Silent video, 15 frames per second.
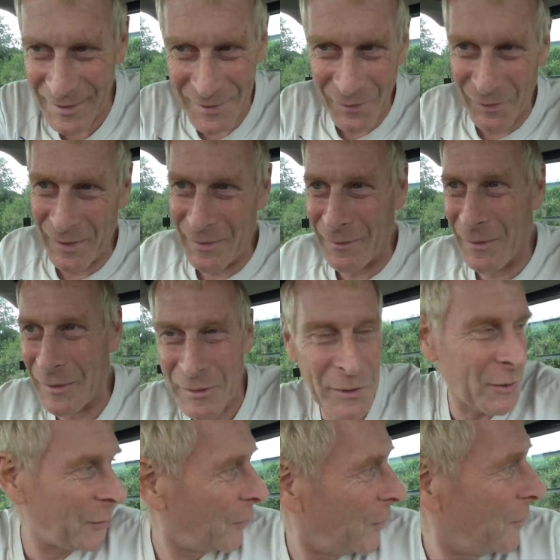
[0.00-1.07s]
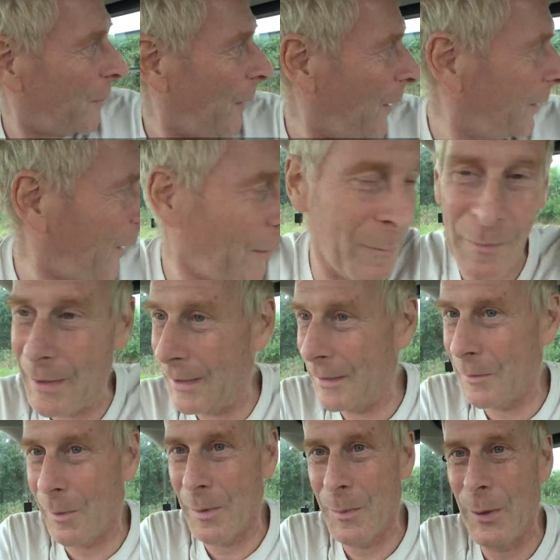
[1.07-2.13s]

It's not here uninsured, but I don't really want